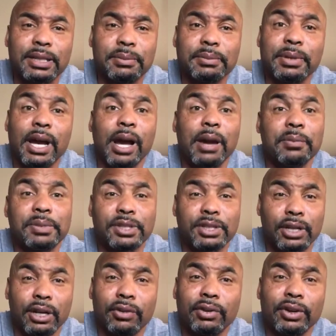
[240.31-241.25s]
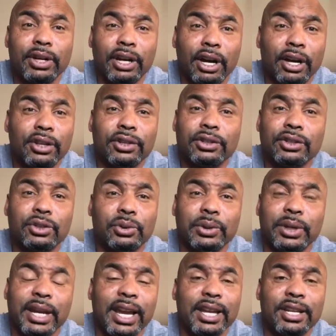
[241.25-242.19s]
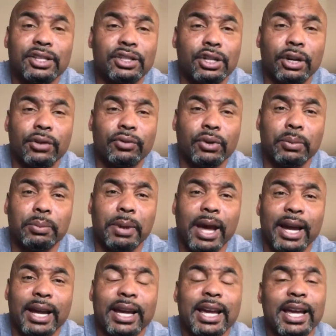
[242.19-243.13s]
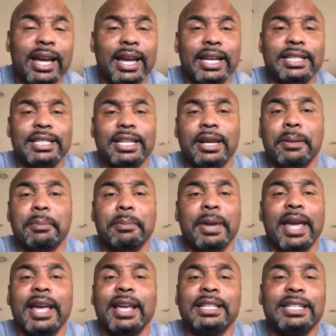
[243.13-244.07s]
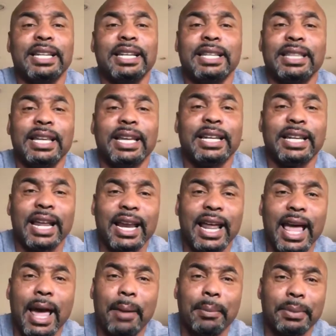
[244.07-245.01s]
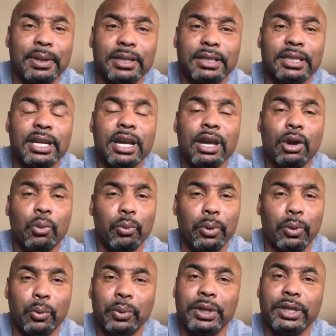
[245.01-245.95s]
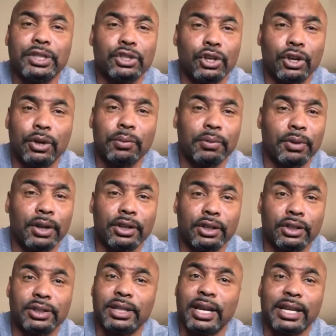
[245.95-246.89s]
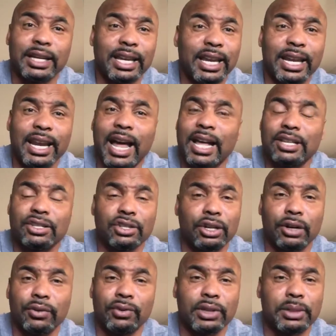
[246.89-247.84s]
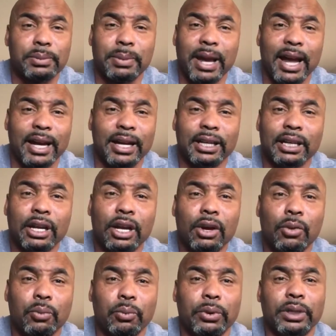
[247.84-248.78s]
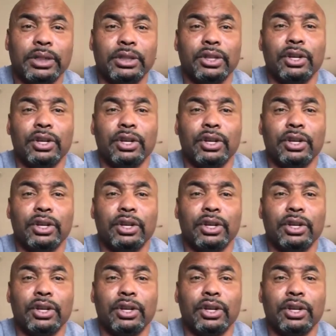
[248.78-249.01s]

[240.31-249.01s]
time serving others who can't serve you back. It's an amazing thing that happens when we serve others that cannot serve us back. When